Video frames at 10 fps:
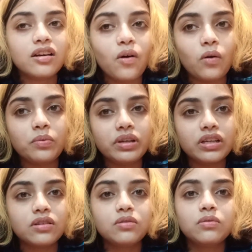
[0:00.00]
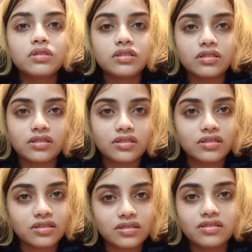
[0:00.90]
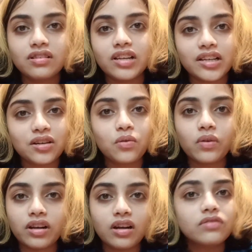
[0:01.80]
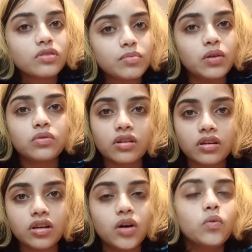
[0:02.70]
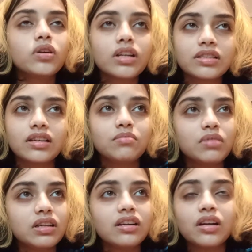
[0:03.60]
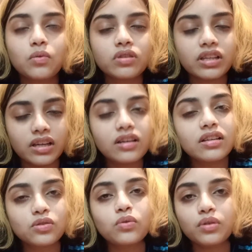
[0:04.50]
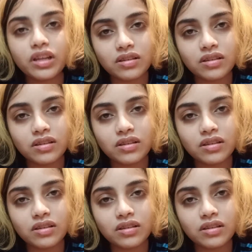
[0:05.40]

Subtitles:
all we can do is let it go and laugh about it now. What else can be done? I don't think it's going to